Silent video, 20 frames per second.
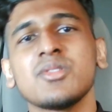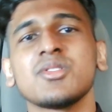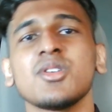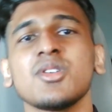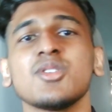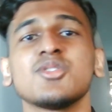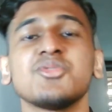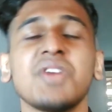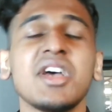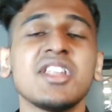
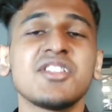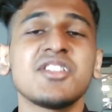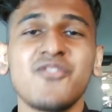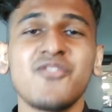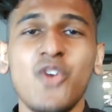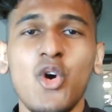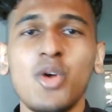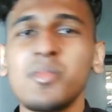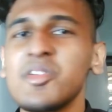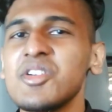So,
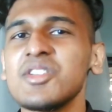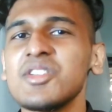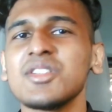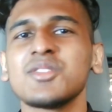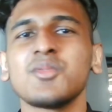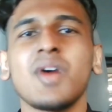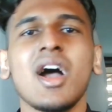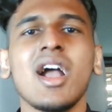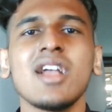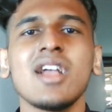
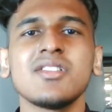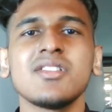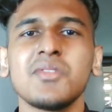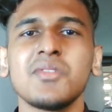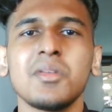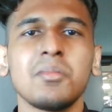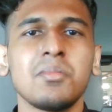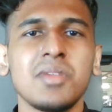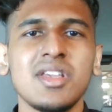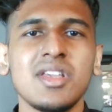Transformers Rise of
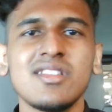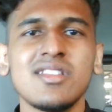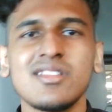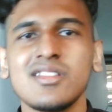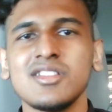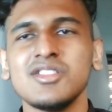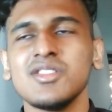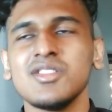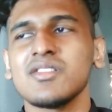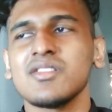the
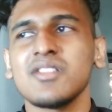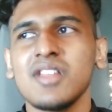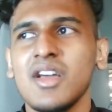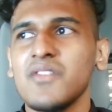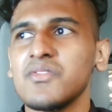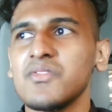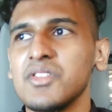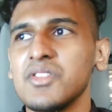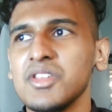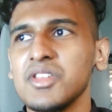Beast just
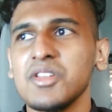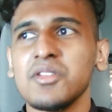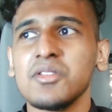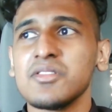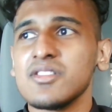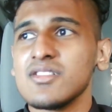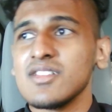left the theaters.